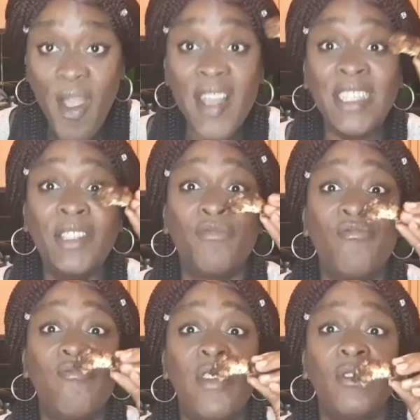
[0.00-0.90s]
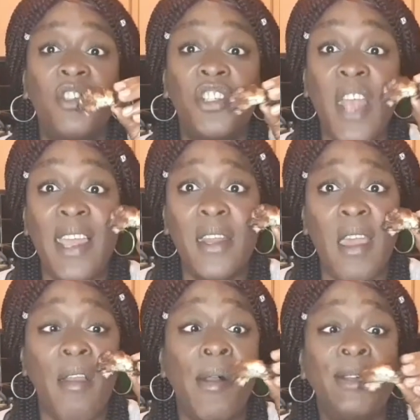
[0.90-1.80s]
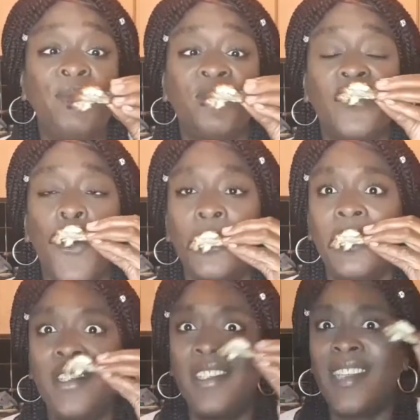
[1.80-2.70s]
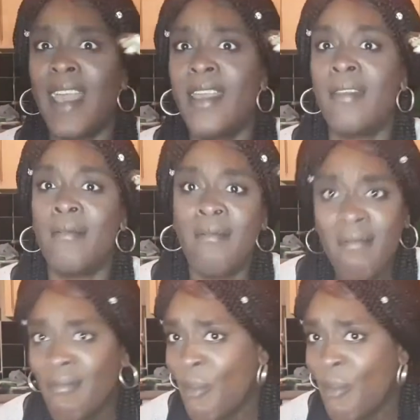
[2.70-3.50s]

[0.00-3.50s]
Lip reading: He's real shady. What's he saying?